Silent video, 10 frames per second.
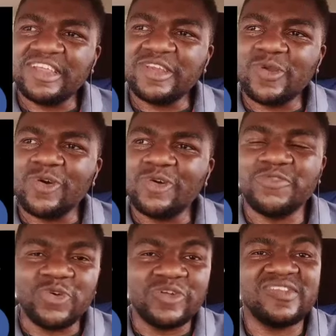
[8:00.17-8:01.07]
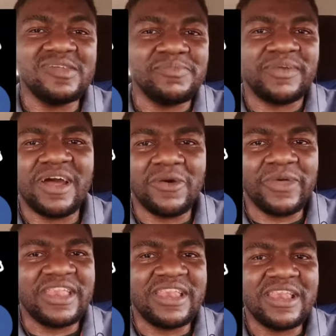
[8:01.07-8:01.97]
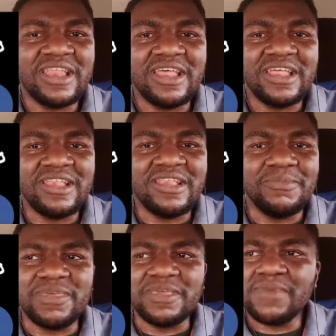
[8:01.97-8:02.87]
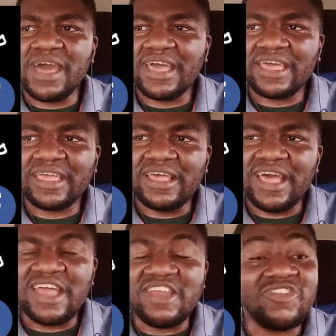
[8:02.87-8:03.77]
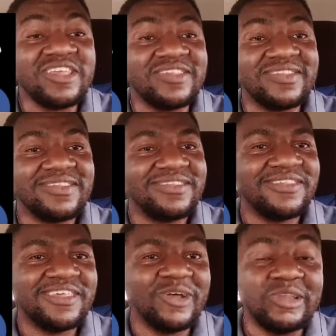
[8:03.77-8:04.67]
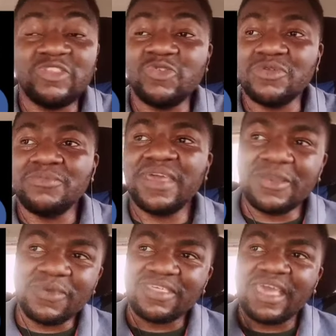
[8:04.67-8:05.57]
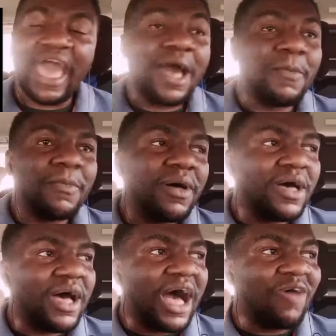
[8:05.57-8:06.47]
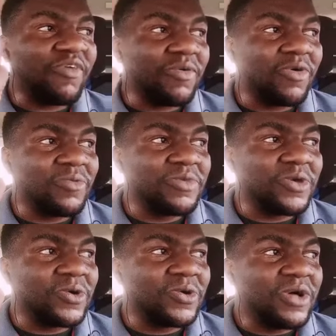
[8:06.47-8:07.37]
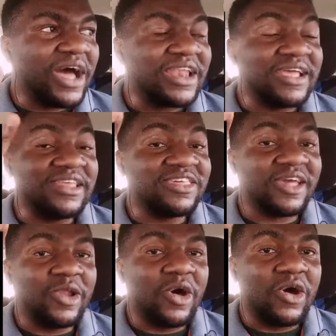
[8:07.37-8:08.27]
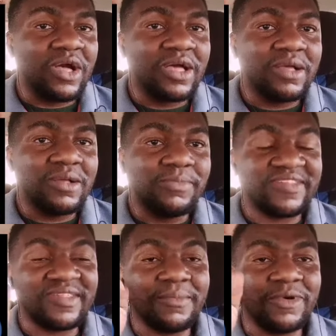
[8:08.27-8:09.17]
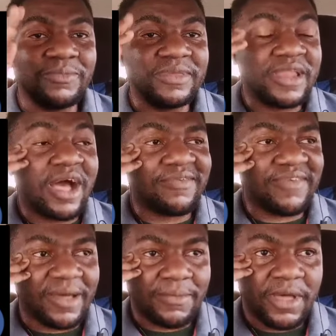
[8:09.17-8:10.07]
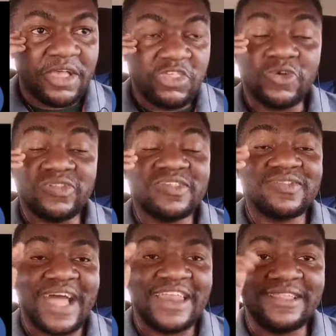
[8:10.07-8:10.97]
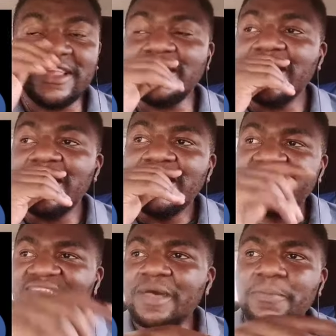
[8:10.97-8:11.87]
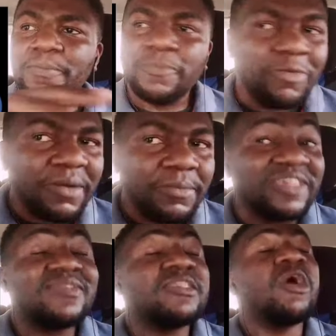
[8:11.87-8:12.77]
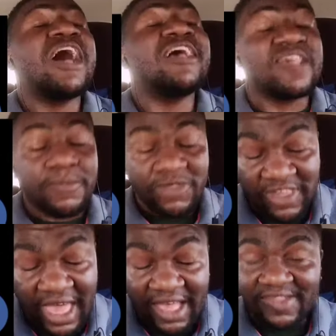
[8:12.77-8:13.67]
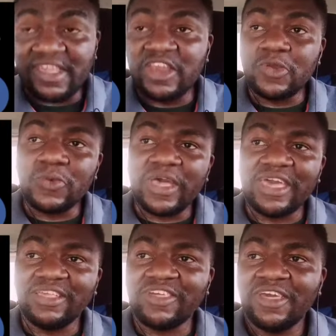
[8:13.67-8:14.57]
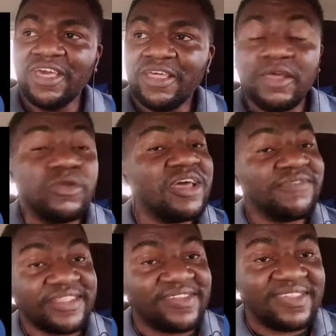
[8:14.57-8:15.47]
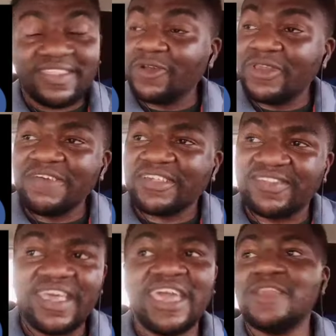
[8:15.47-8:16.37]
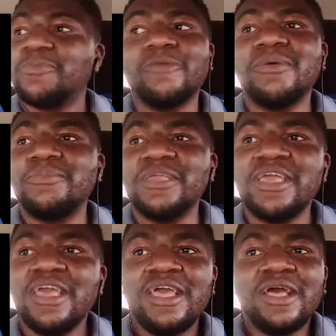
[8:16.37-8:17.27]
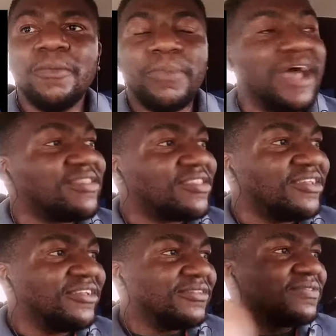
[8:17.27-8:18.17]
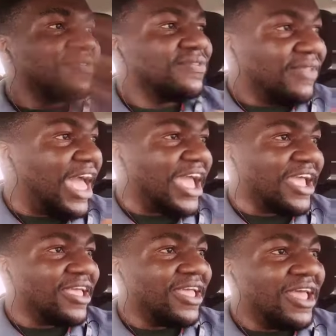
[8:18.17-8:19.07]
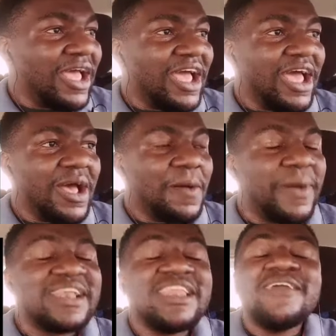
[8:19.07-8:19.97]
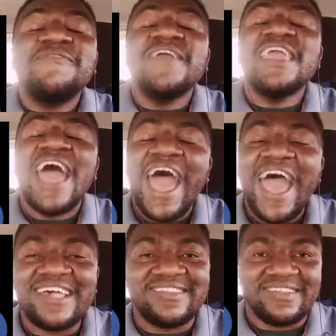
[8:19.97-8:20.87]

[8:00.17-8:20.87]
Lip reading: let go of Josie, Browen, B-Mac, and Reese. Only to remain with Cam, Alfa Romeo, and Alicia Long. Plus na Bobby. Nah, fam. Josie is talented. Slap probably still has some shares in New Age. They'll never say it, probably. But if he has,